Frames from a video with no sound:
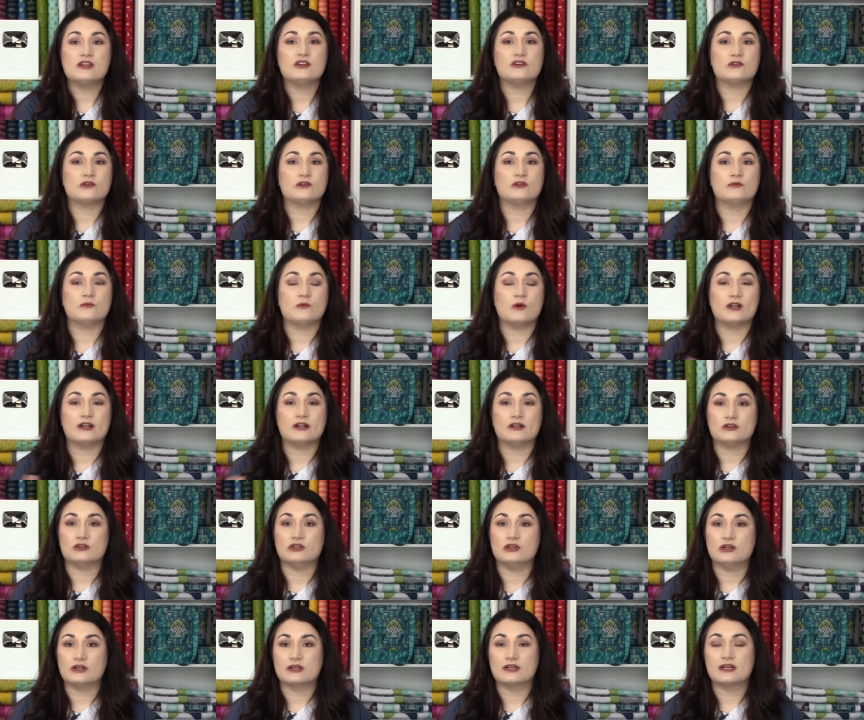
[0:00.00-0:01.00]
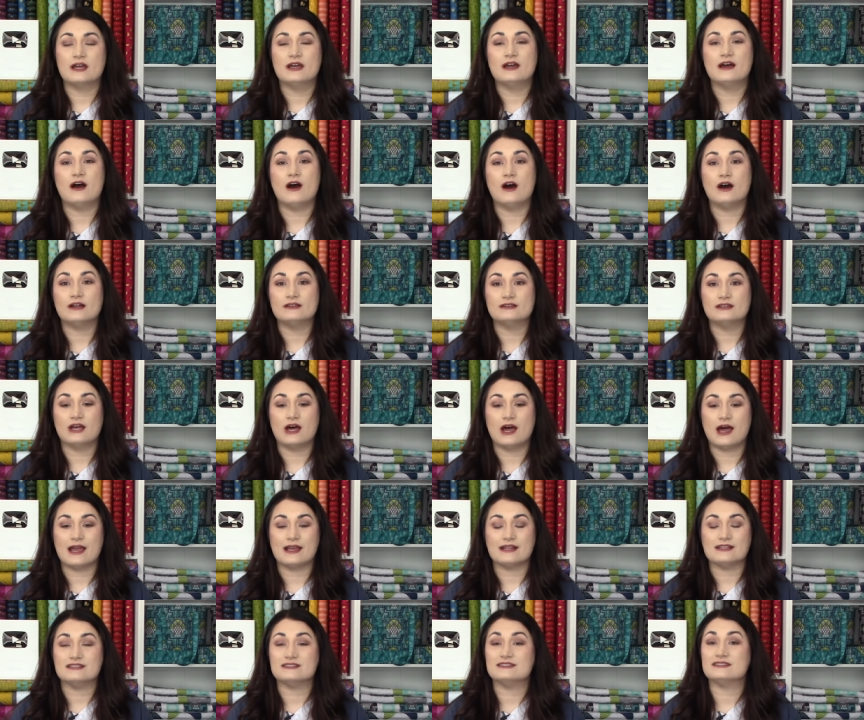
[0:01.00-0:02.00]
you're going to want to look
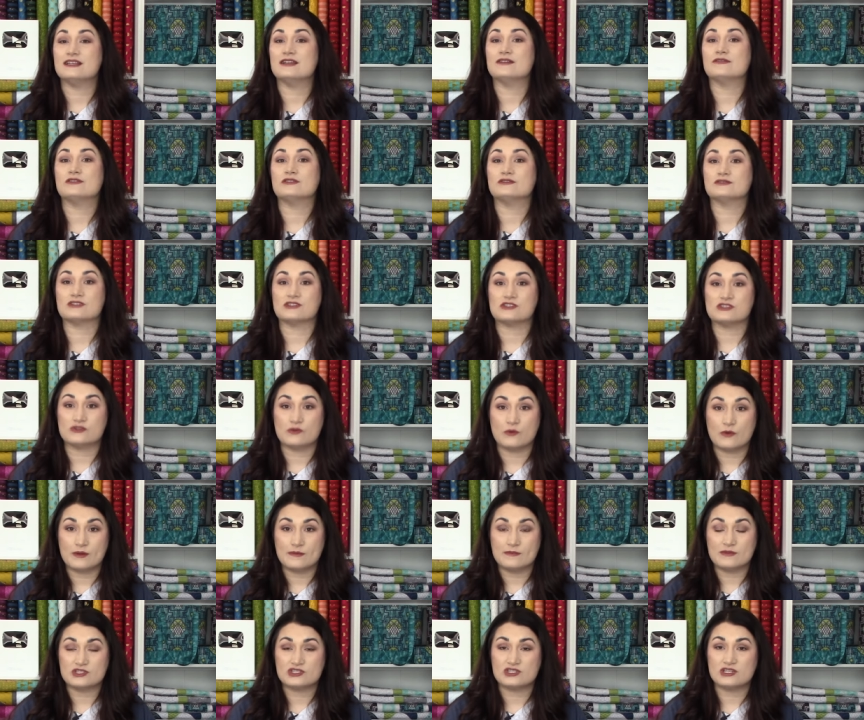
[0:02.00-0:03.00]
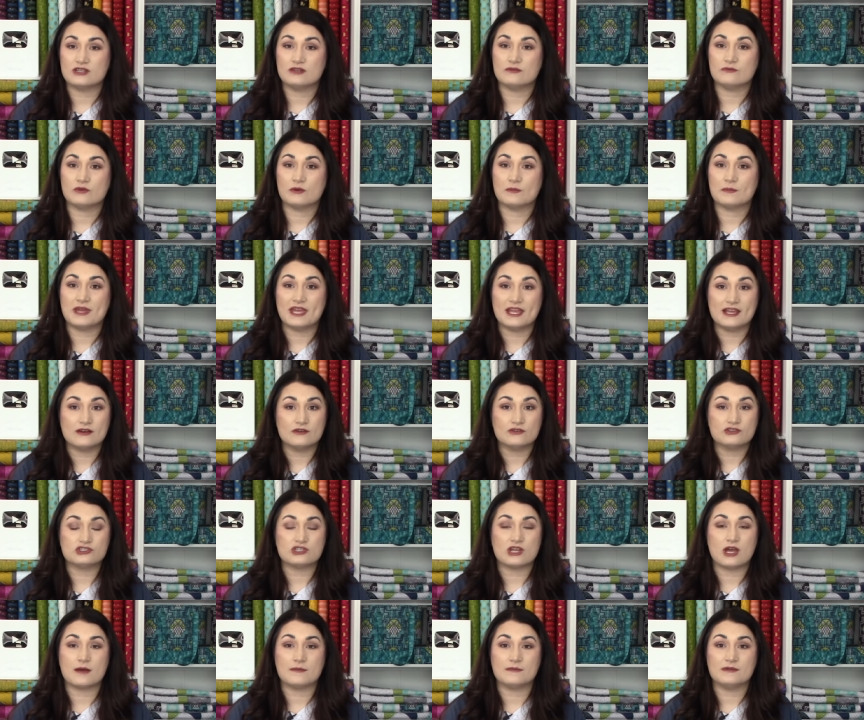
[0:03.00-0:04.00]
online to see if there's a sewing machine repair
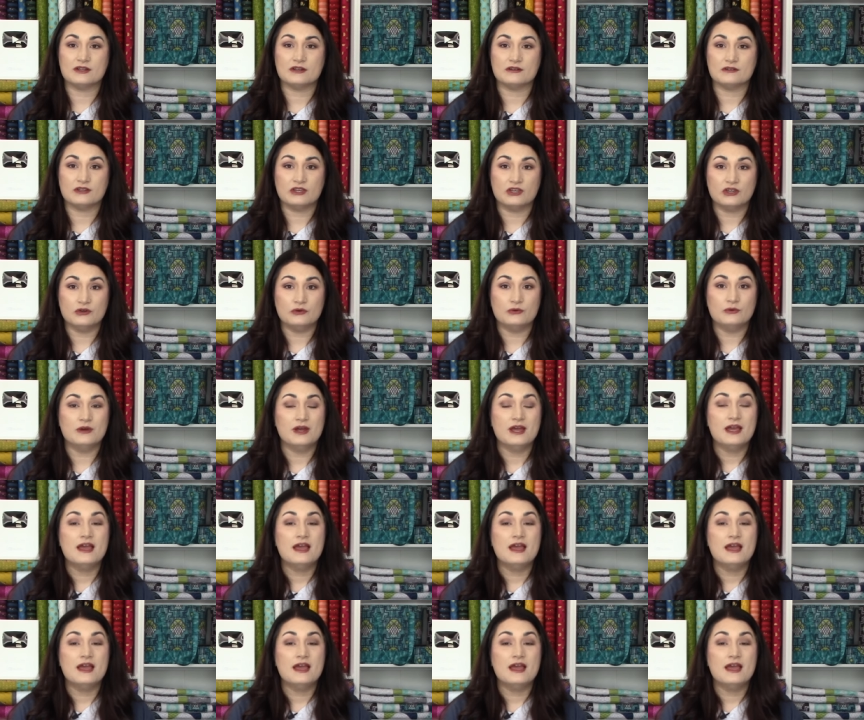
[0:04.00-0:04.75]
shop near you.